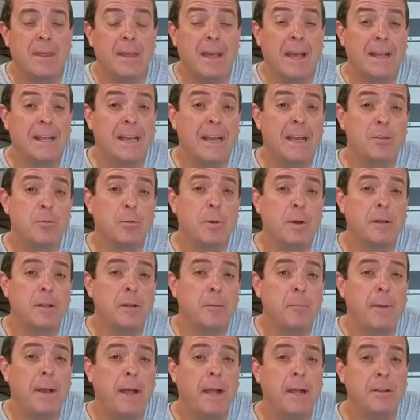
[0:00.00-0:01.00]
Hey guys, welcome
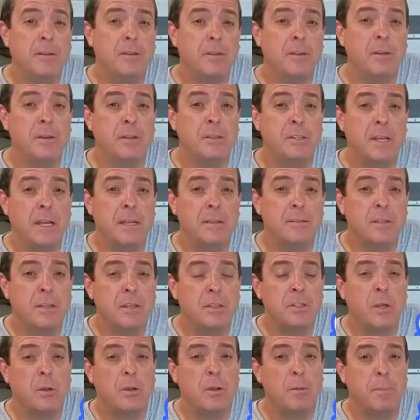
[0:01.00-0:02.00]
back to Jason and
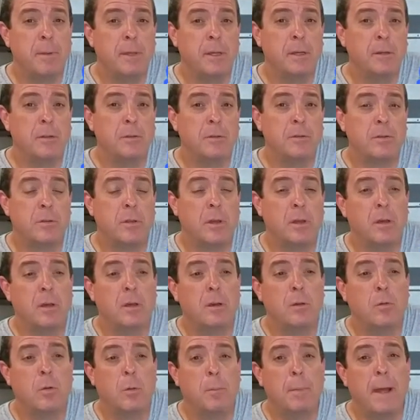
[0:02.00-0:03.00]
Joni Builds.
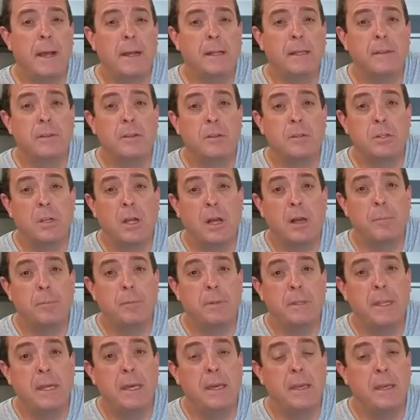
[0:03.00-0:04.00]
We're back in the shop
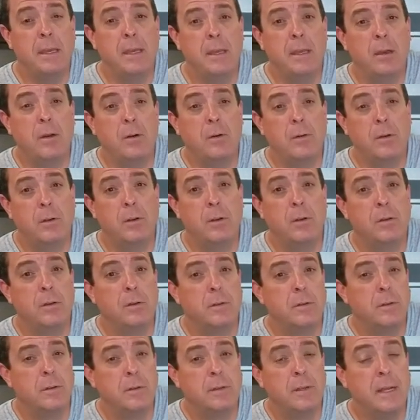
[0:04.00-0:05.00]
today on our
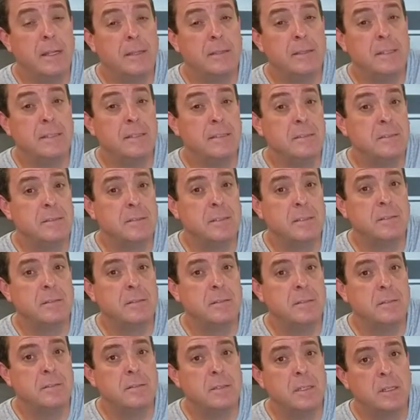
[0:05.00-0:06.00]

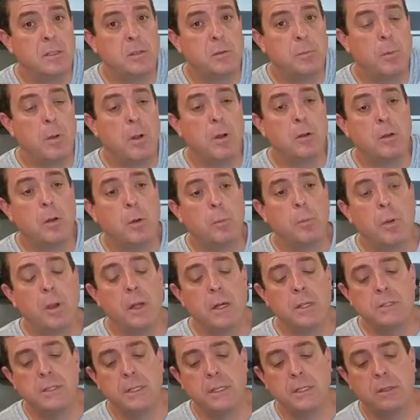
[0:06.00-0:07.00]
1966 Bronco
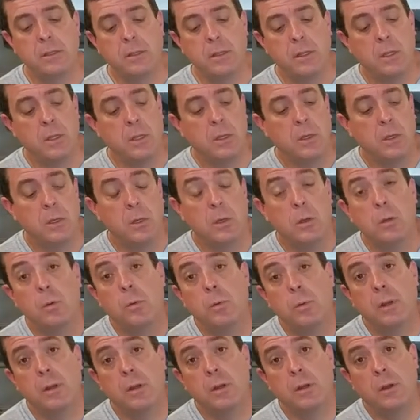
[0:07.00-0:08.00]
project.
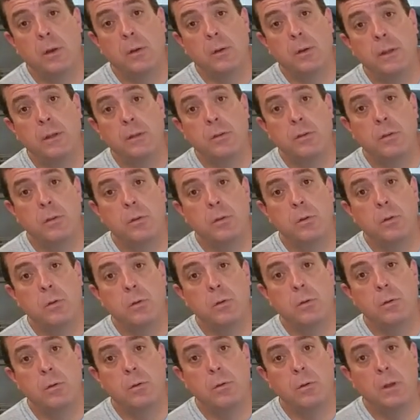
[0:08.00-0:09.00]
We're going
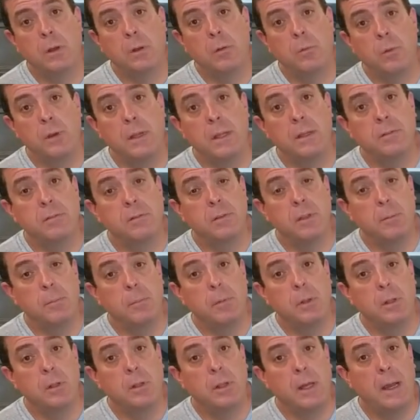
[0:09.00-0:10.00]
to
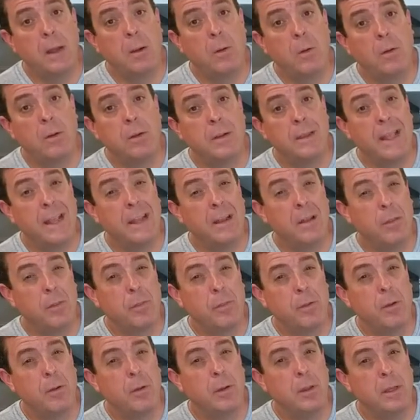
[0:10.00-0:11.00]
reassemble our Dana
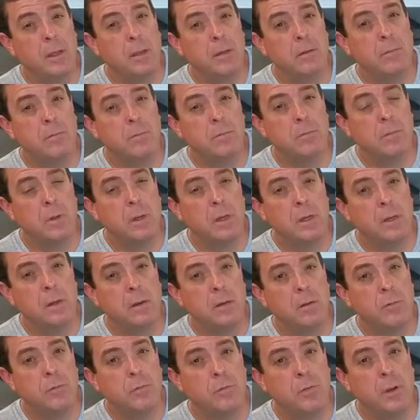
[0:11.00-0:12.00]
30
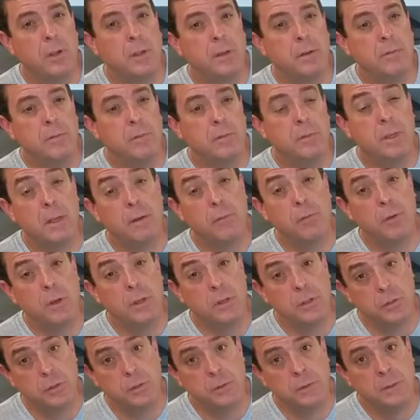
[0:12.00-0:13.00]
front
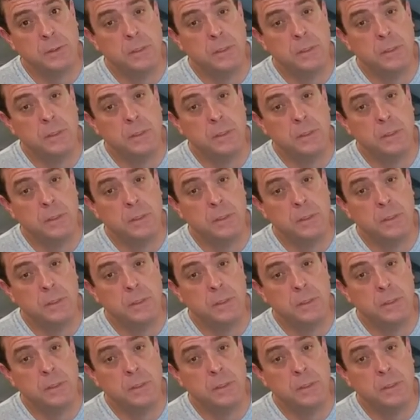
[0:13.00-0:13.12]
differential.